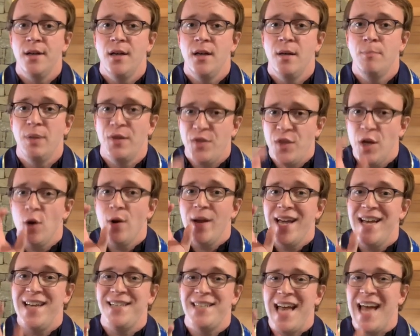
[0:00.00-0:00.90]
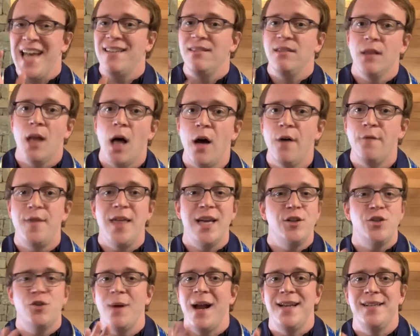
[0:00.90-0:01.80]
but there is a love that
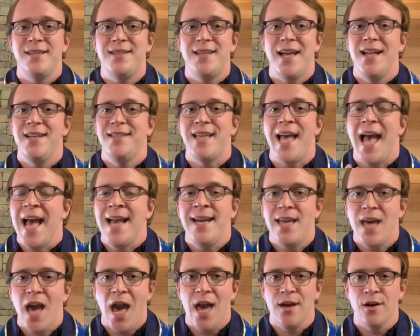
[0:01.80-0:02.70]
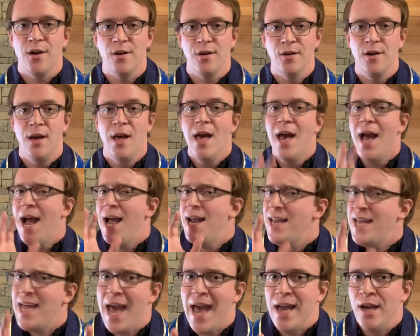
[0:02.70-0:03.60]
transcends any anger,
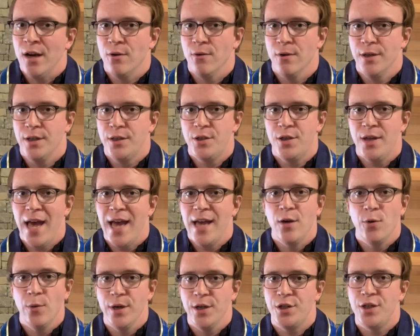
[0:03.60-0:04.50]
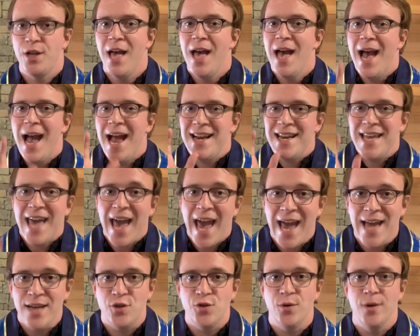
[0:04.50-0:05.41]
any anguish, any
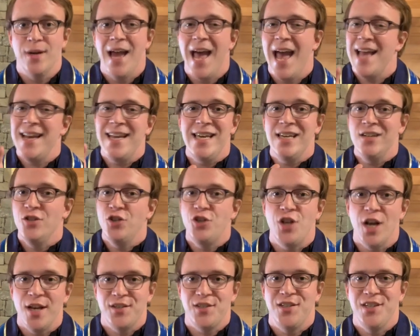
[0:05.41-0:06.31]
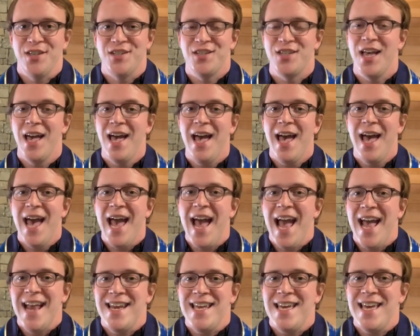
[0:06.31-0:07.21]
hatred, any injustice,
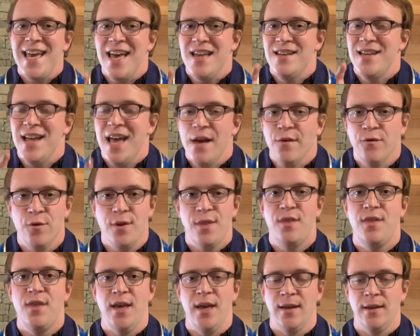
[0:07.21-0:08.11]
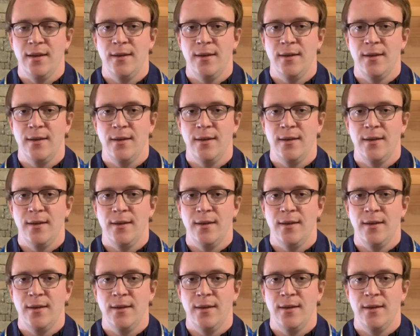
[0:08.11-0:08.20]
any and everything.